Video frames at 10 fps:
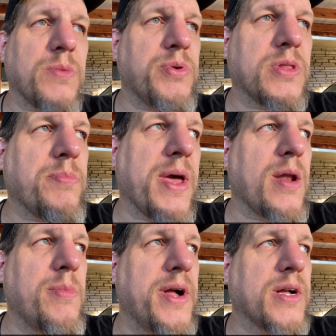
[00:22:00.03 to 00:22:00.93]
put the
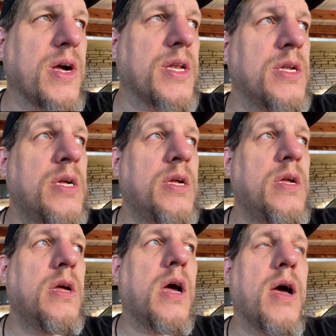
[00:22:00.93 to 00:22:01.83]
panel back on.
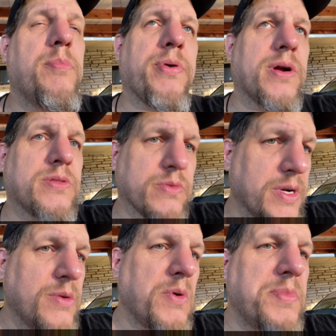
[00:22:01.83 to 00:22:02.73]
Part
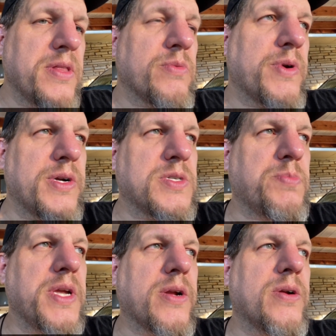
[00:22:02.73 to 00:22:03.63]
3 will be the rear
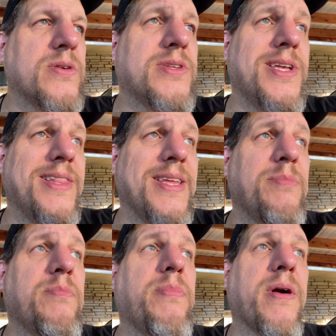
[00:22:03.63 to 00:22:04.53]
speakers, and
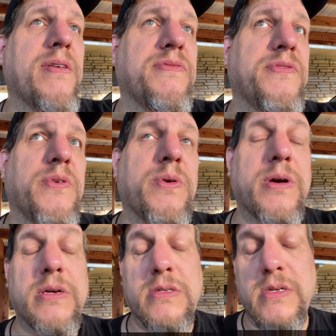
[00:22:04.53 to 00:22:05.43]
then part
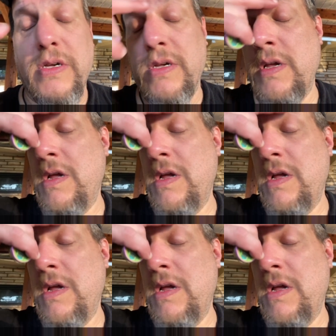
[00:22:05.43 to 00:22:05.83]
4,